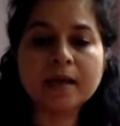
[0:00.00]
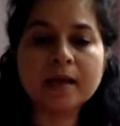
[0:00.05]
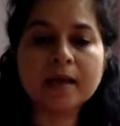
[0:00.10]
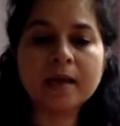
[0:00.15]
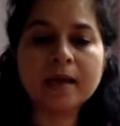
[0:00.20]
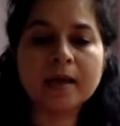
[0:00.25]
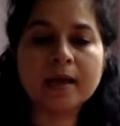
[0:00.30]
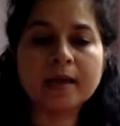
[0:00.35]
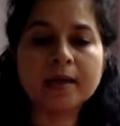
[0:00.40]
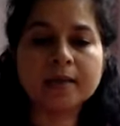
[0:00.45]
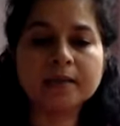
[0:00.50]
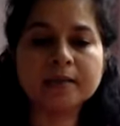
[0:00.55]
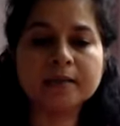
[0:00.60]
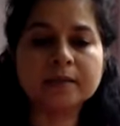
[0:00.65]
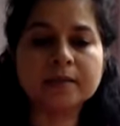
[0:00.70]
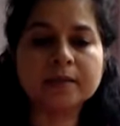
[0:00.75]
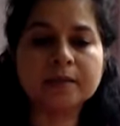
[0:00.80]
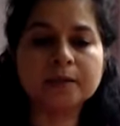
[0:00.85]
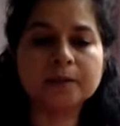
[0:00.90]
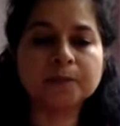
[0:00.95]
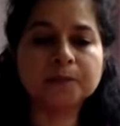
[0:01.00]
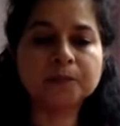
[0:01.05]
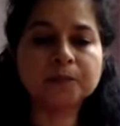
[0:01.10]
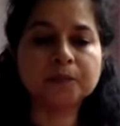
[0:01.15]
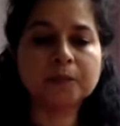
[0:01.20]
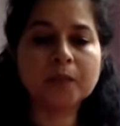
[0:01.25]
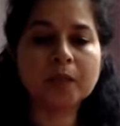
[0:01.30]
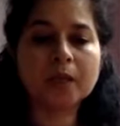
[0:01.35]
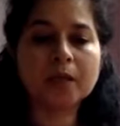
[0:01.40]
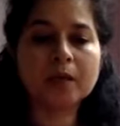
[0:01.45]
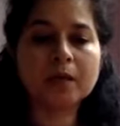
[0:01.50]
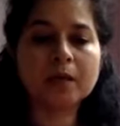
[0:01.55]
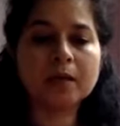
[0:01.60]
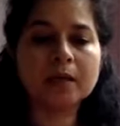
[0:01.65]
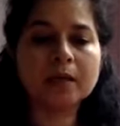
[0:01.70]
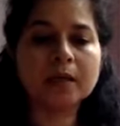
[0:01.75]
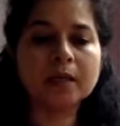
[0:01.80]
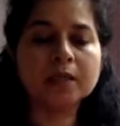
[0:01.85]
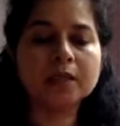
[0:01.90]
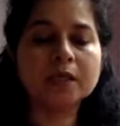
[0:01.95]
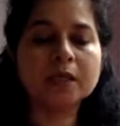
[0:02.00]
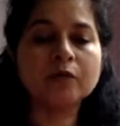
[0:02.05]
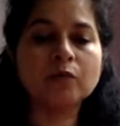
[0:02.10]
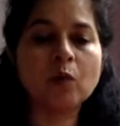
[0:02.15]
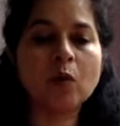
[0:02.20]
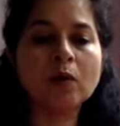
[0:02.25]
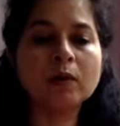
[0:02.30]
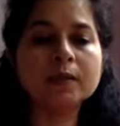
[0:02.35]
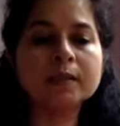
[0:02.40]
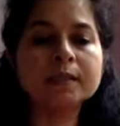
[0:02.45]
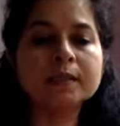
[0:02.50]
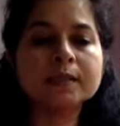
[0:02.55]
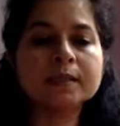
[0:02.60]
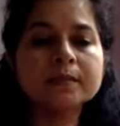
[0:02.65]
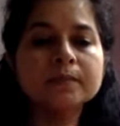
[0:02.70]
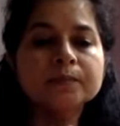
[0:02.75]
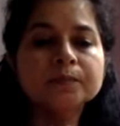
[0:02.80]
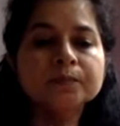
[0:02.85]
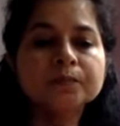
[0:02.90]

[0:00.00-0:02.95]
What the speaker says: And it involves